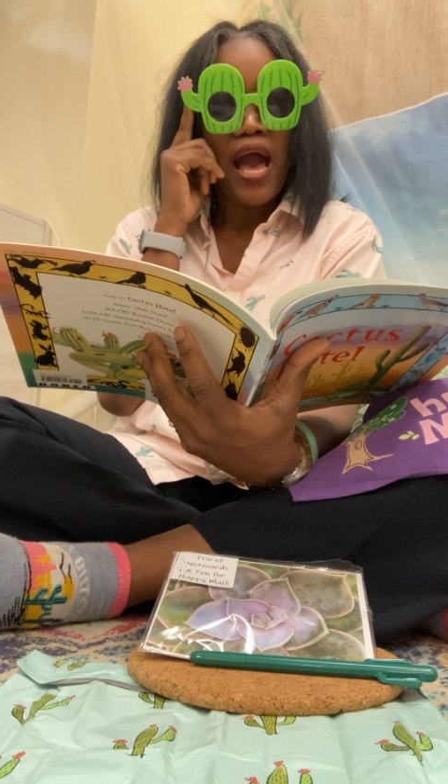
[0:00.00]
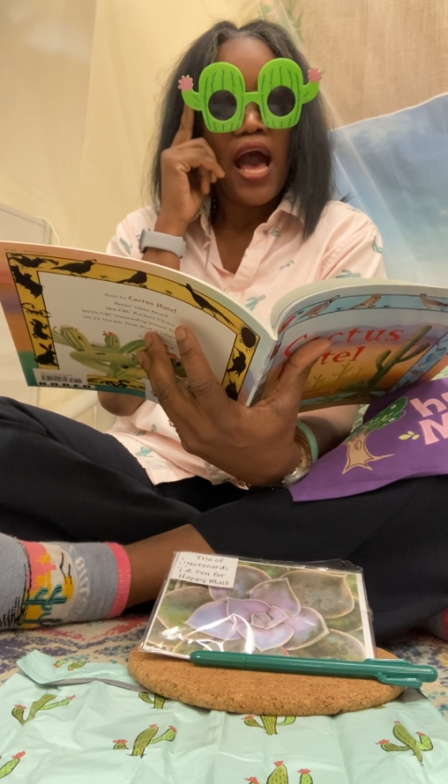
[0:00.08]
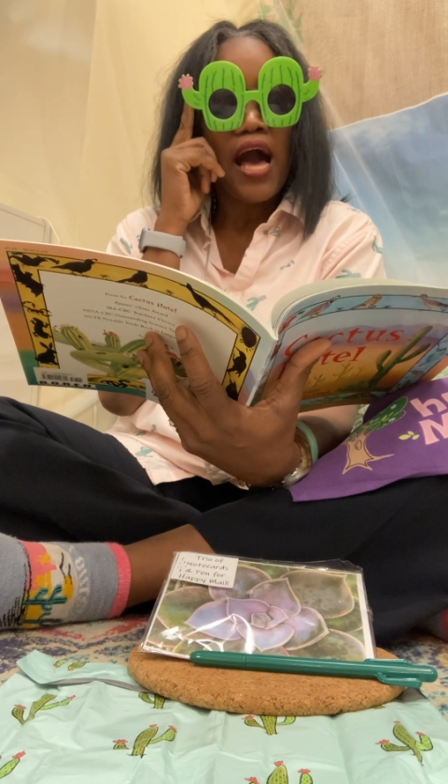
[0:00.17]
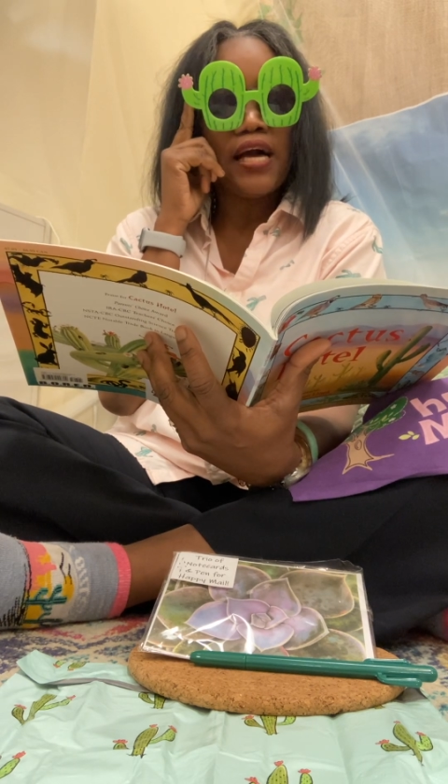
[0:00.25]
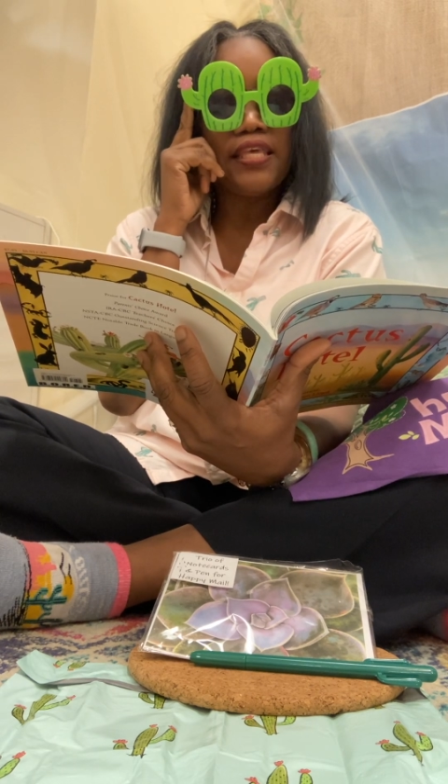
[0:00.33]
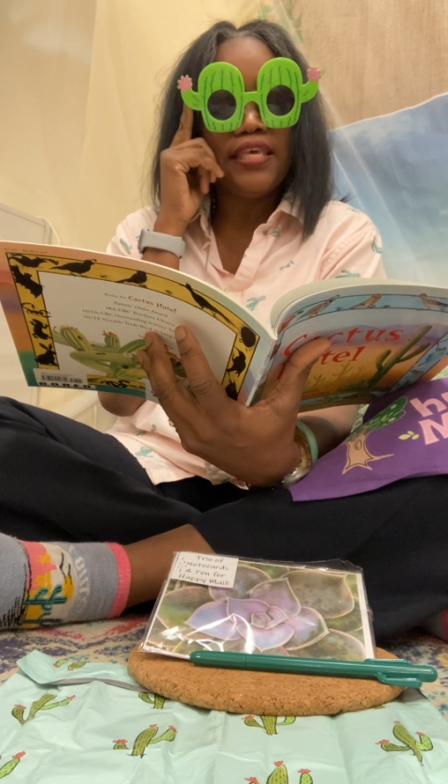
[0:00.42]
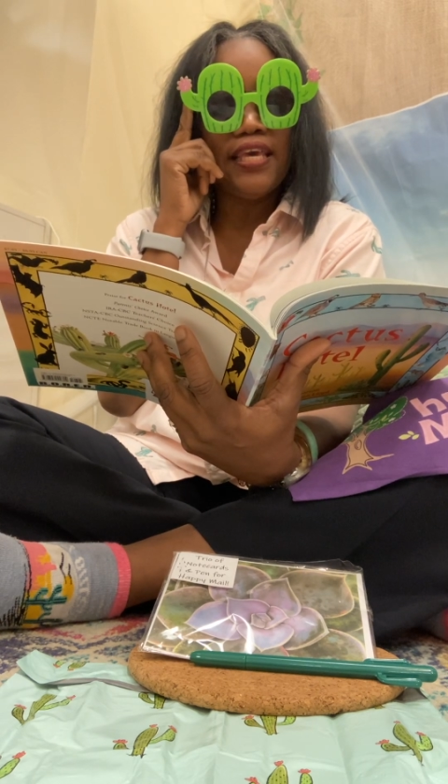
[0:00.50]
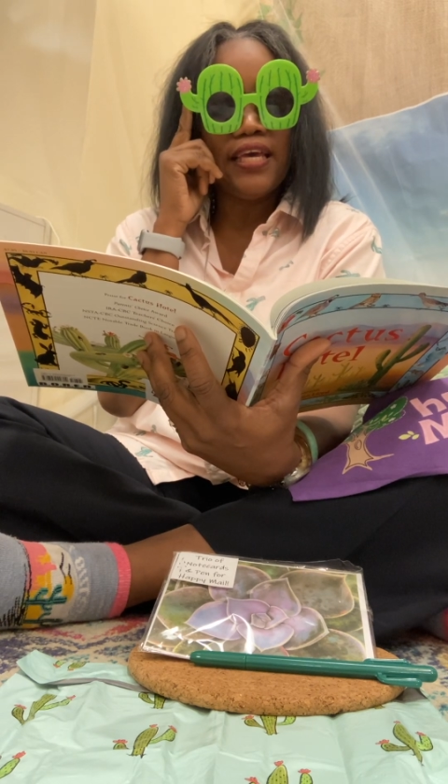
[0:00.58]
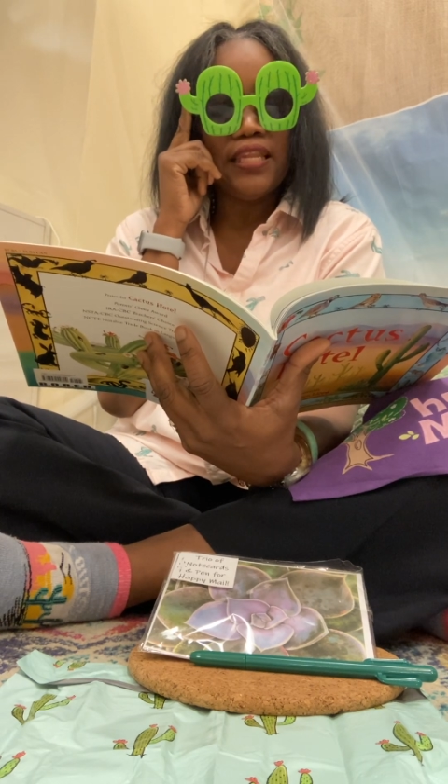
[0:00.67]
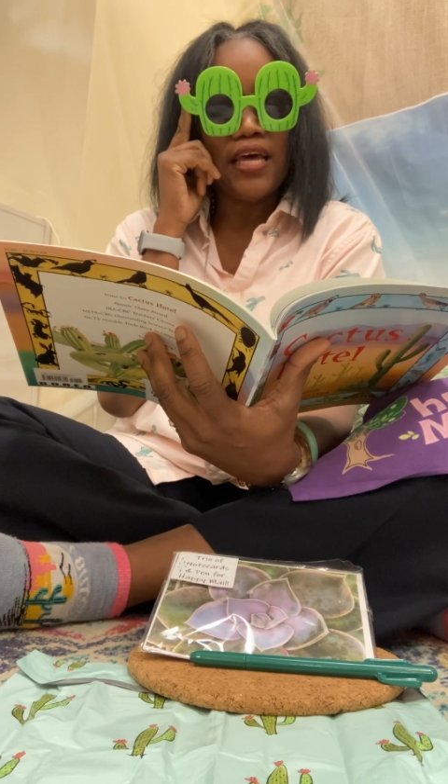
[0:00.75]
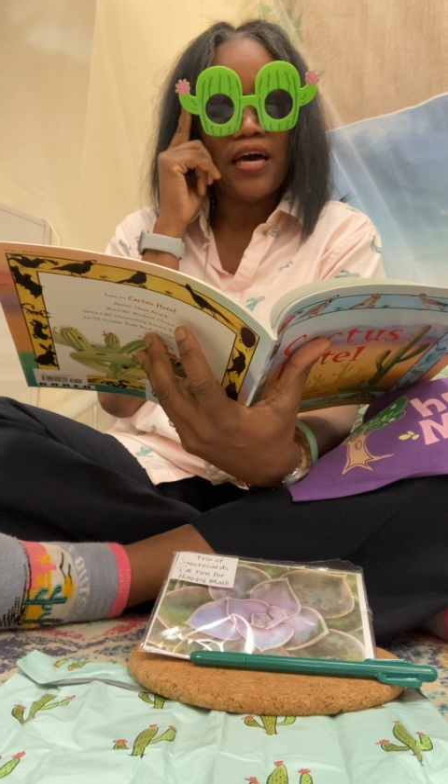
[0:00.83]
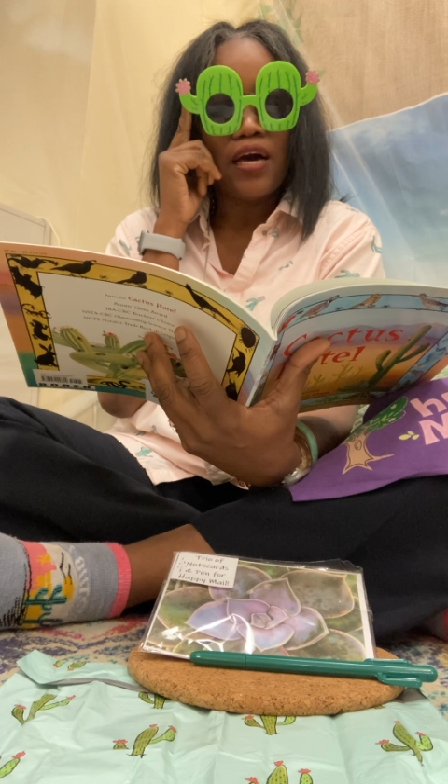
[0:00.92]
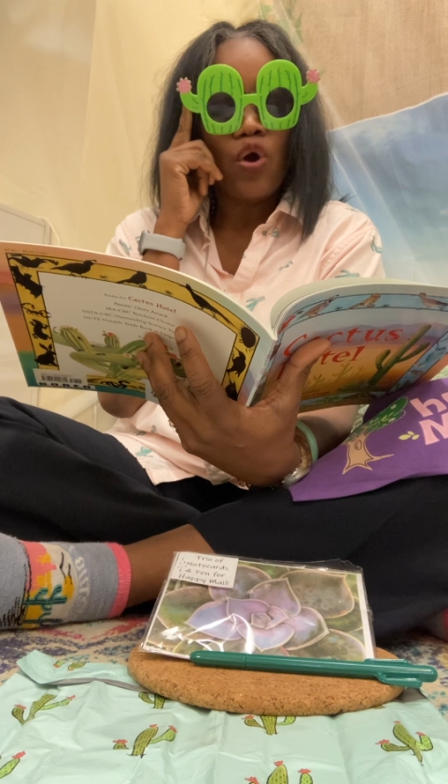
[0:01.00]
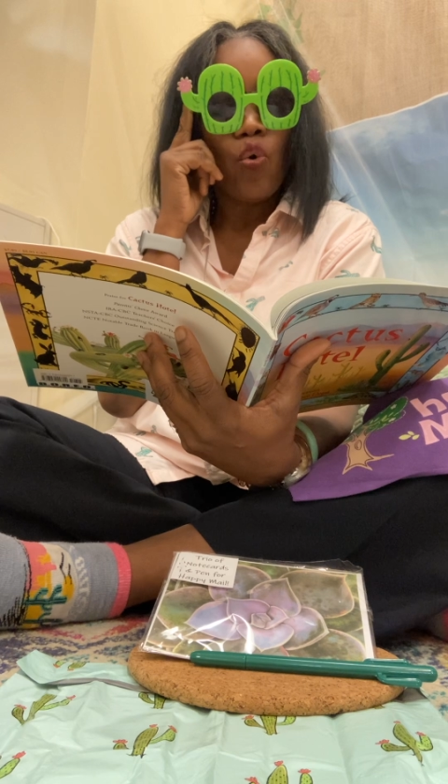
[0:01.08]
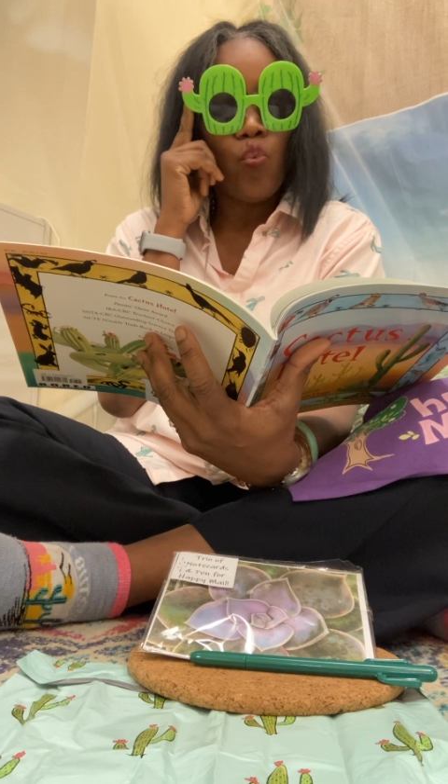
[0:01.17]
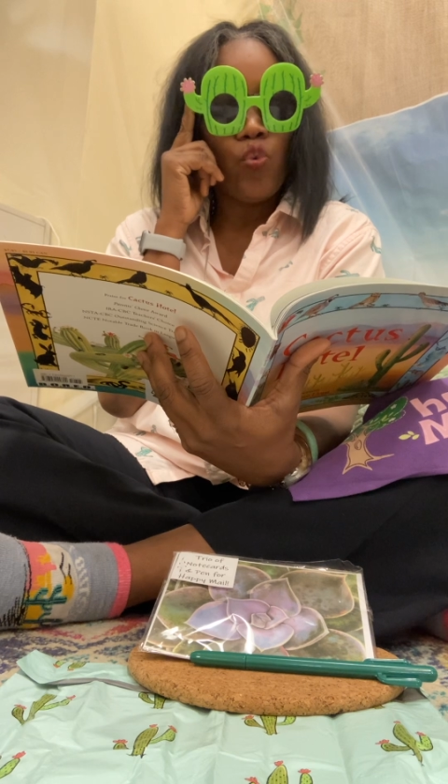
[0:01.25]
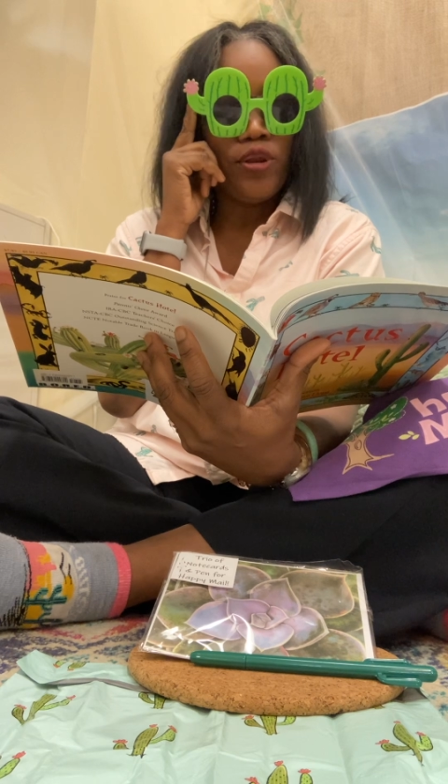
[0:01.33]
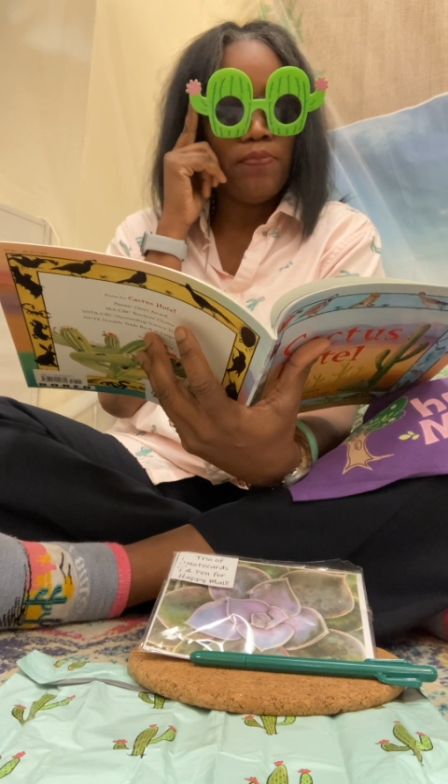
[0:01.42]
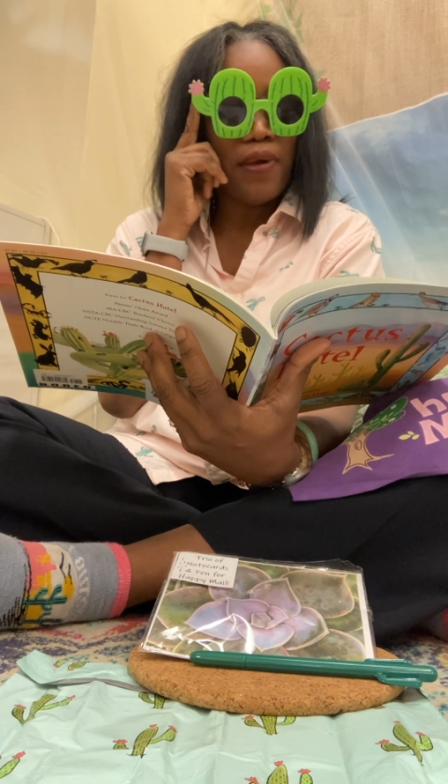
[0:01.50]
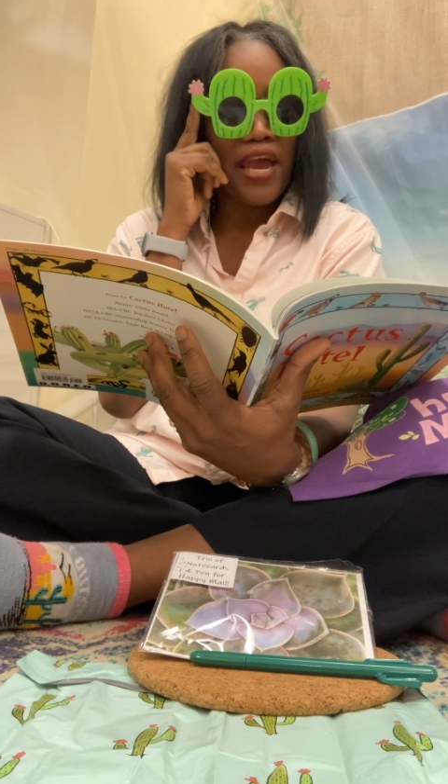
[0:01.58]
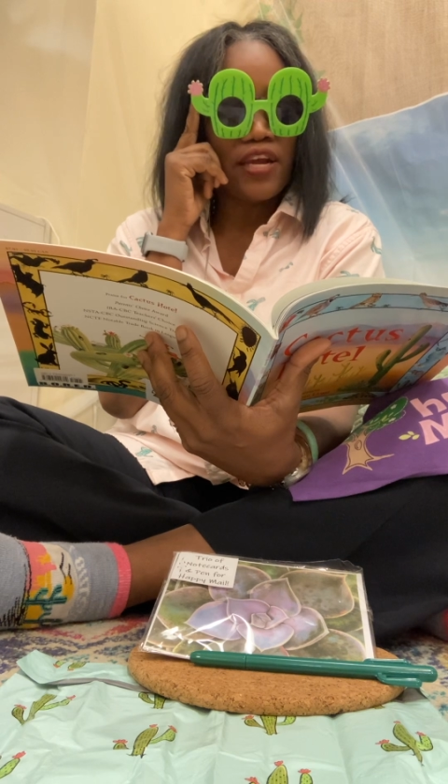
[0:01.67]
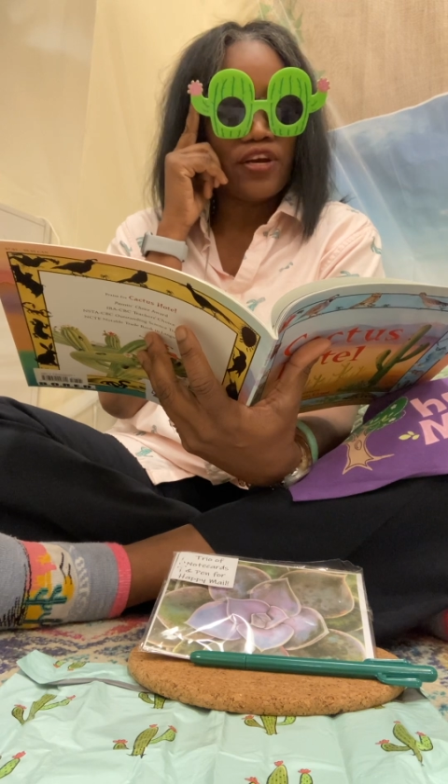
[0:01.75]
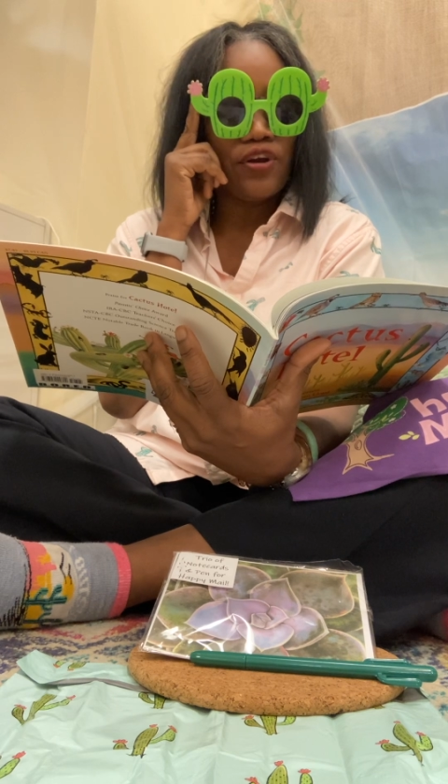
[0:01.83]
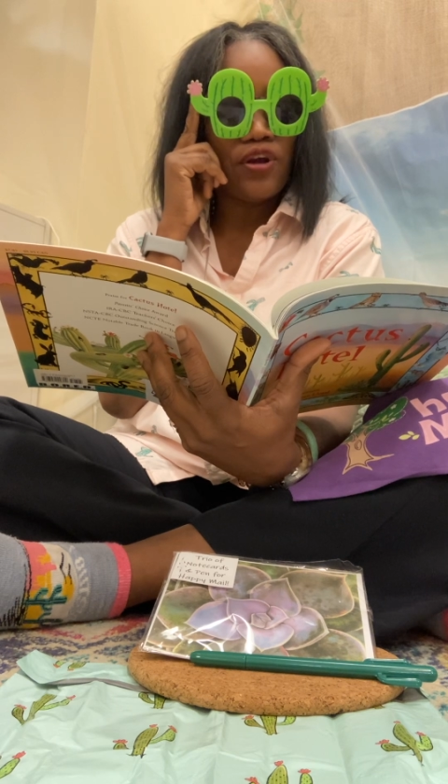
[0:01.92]
A Gila
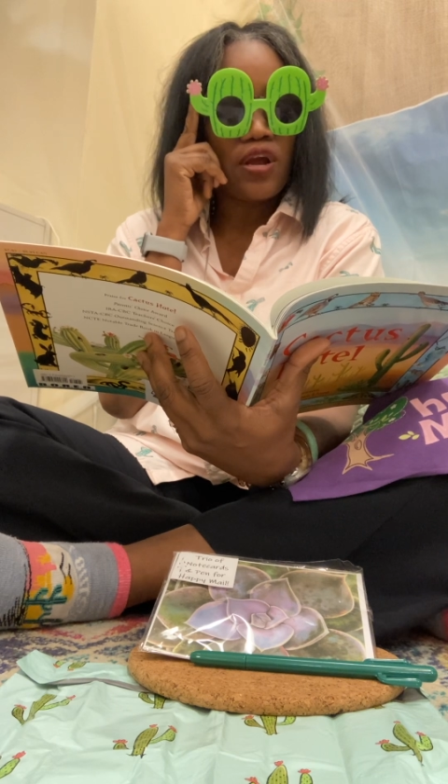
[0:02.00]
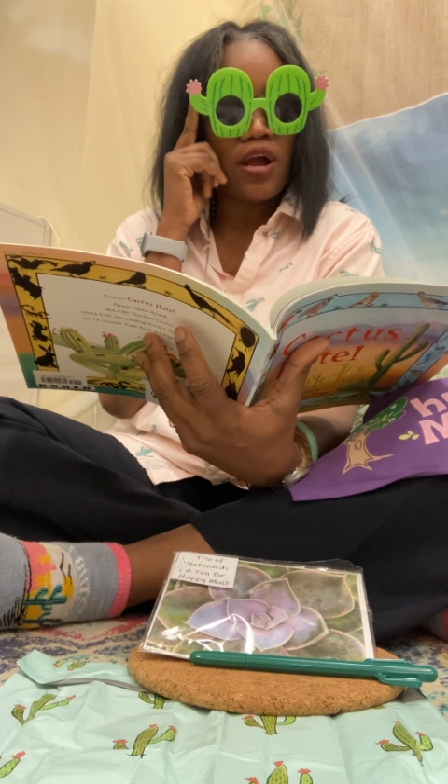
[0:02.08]
woodpecker